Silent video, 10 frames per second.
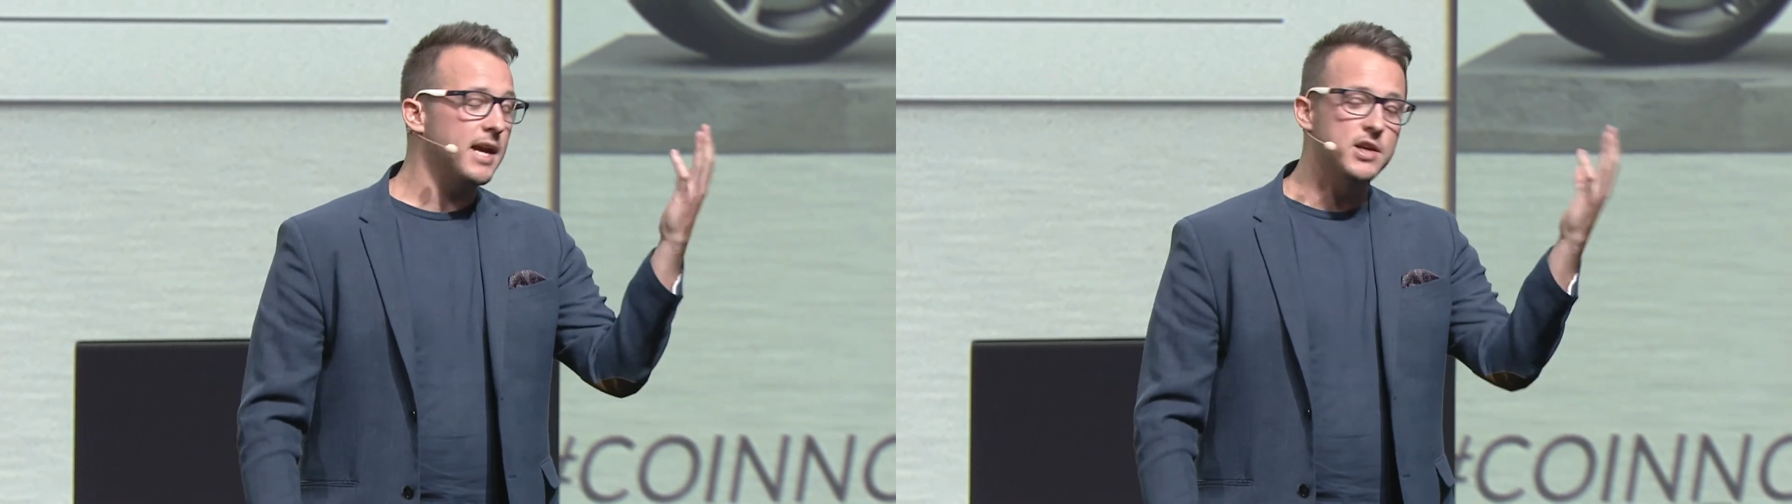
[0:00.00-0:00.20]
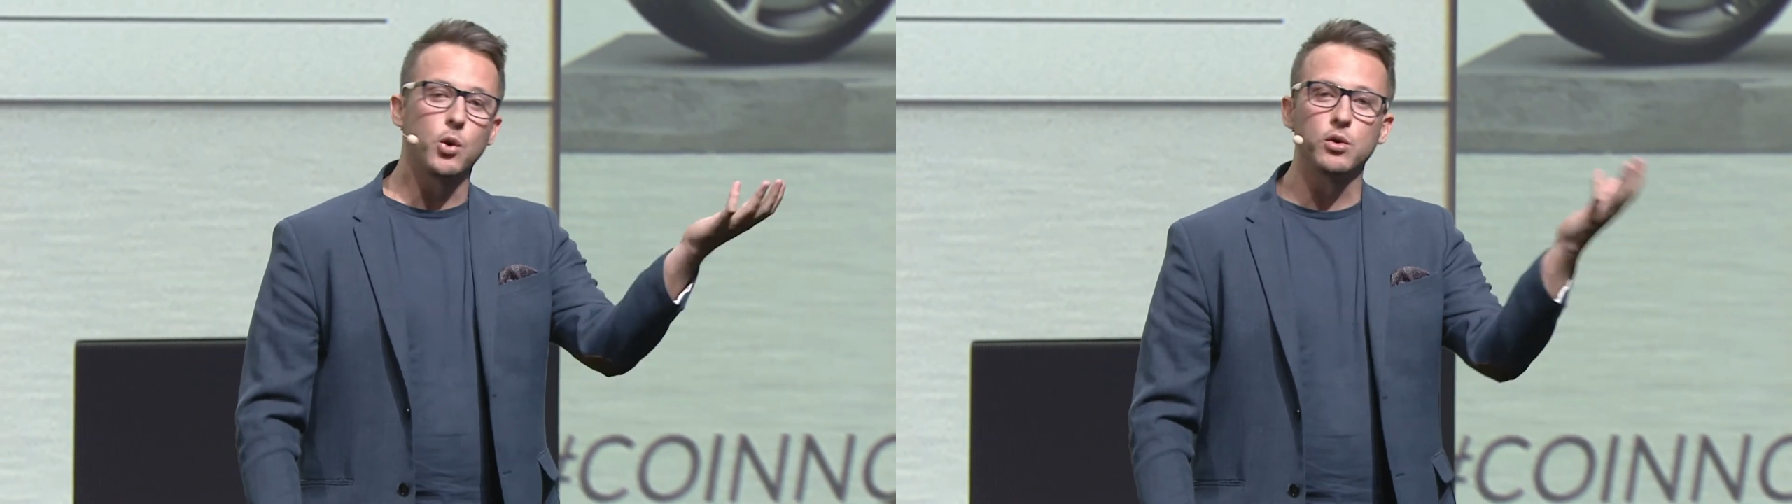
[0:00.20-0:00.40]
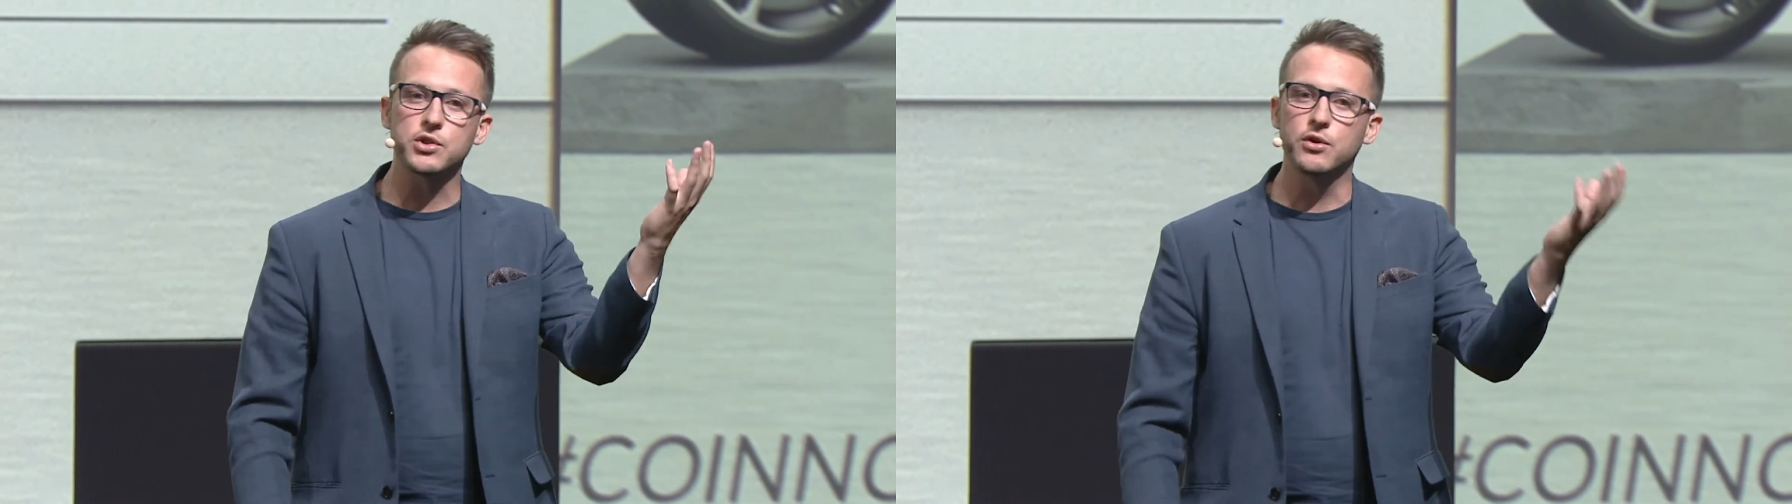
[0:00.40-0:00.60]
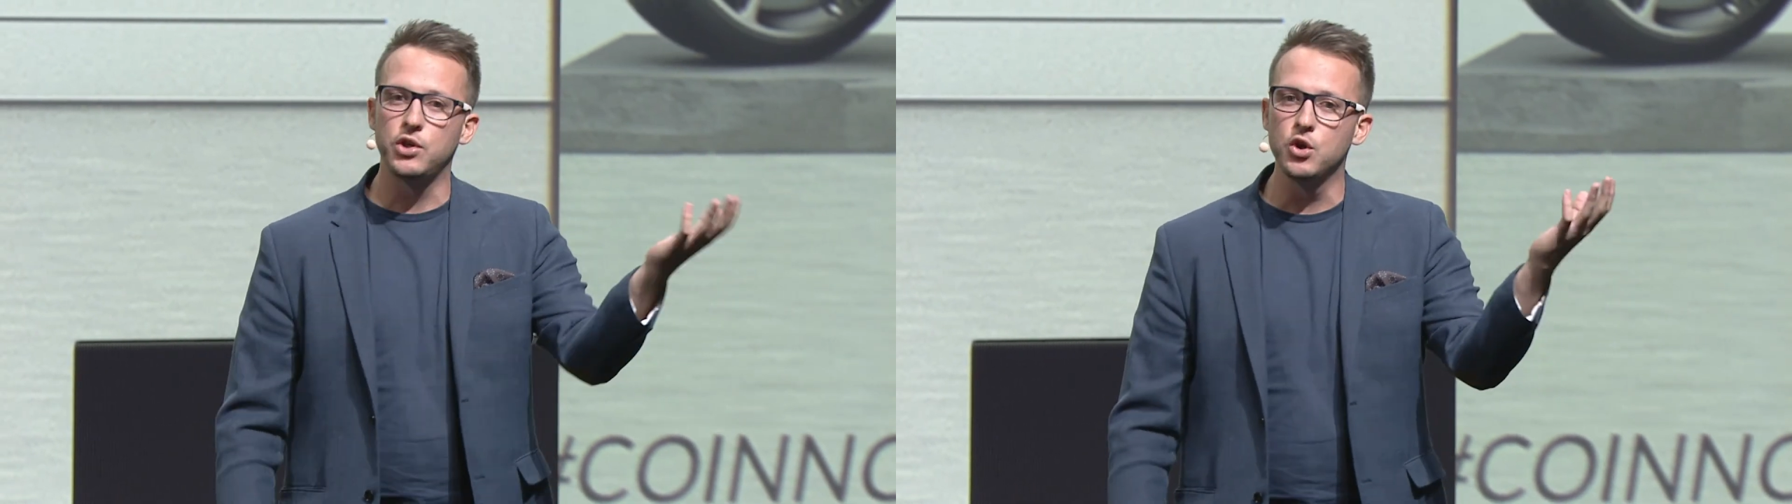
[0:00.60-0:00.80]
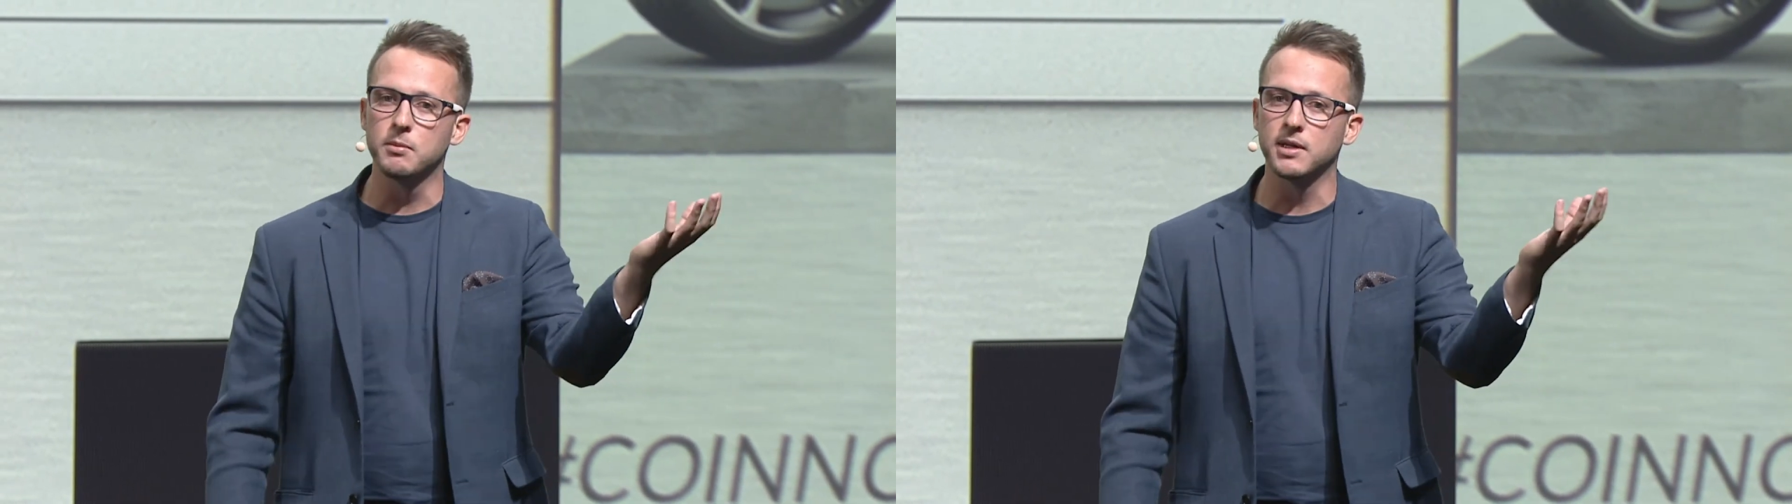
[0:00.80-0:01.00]
is also
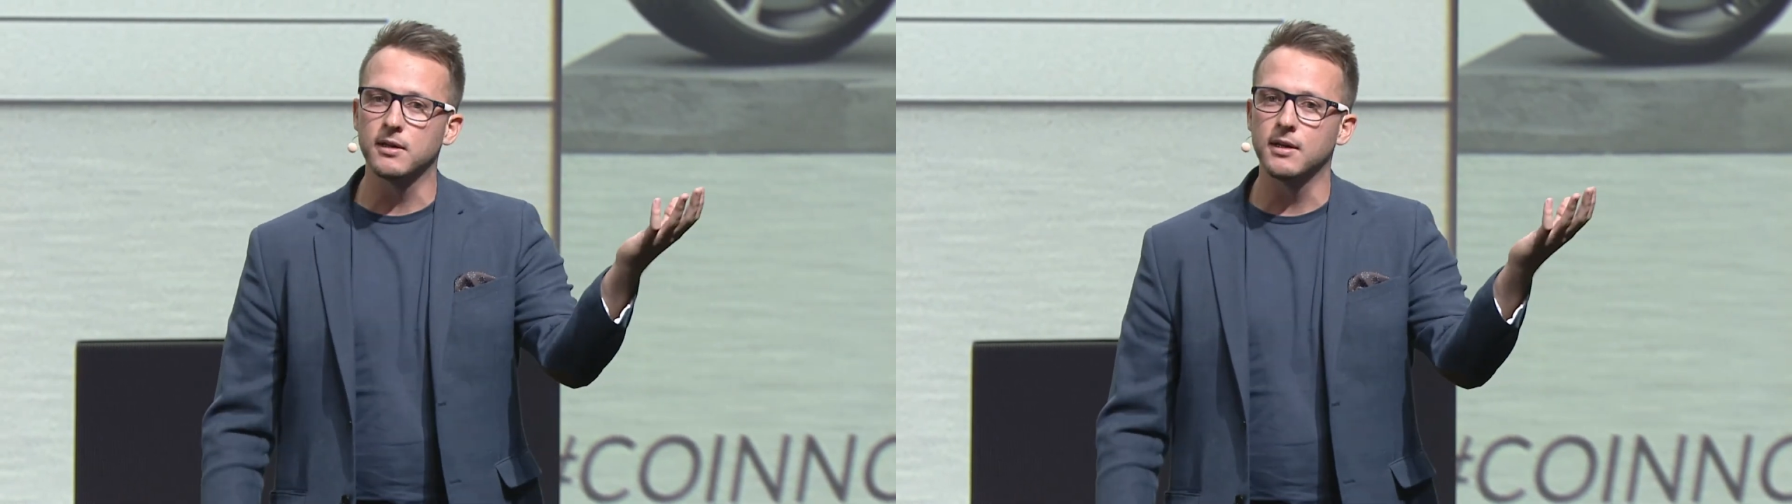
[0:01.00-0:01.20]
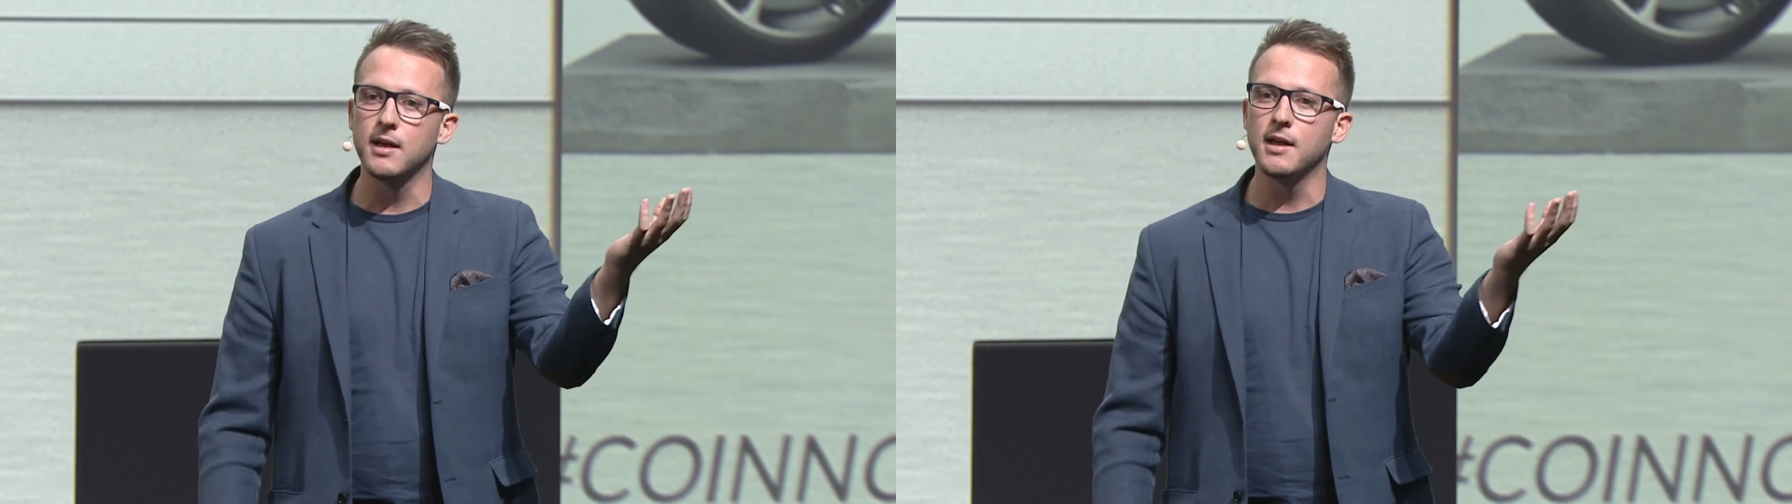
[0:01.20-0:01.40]
human,